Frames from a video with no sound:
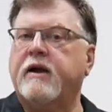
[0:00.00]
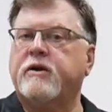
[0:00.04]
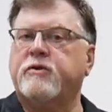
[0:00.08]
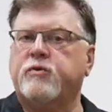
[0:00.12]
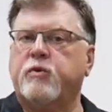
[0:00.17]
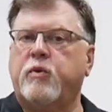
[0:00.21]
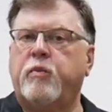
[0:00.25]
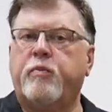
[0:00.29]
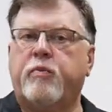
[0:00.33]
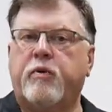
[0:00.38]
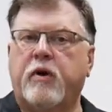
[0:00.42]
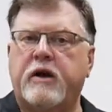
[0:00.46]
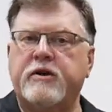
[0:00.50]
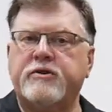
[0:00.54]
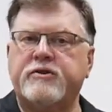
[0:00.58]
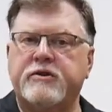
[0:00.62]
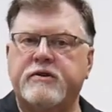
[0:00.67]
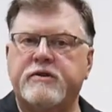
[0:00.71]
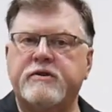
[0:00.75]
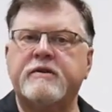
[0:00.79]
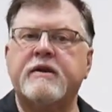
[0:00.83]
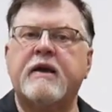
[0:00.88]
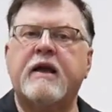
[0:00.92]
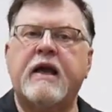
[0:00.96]
actual
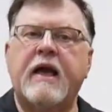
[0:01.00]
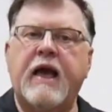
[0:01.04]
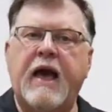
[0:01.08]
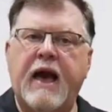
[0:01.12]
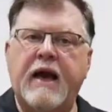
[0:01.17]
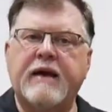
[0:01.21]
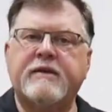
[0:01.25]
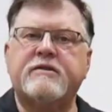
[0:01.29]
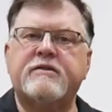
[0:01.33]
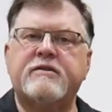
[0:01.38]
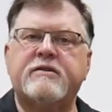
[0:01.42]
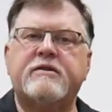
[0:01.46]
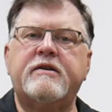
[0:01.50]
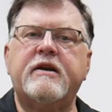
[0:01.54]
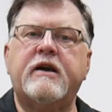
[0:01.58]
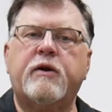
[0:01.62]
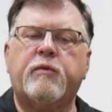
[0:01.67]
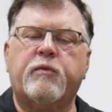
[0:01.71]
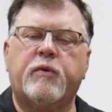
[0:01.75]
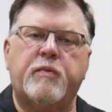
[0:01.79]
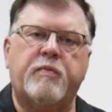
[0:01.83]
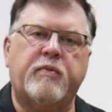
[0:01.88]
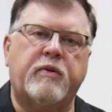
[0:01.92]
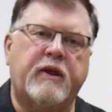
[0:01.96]
brushes as
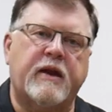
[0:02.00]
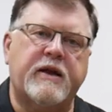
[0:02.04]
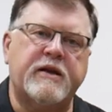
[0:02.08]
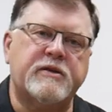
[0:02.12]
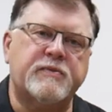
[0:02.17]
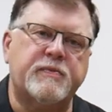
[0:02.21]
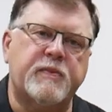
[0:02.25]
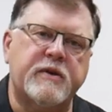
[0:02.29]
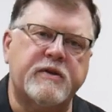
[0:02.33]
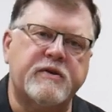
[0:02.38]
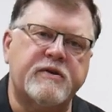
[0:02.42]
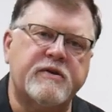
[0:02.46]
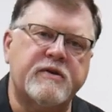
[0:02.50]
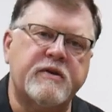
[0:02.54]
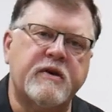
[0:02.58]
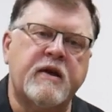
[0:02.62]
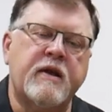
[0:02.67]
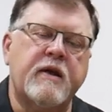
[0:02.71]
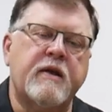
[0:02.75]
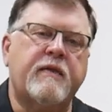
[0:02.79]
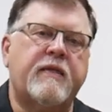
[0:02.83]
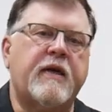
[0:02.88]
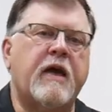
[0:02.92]
stick replacements.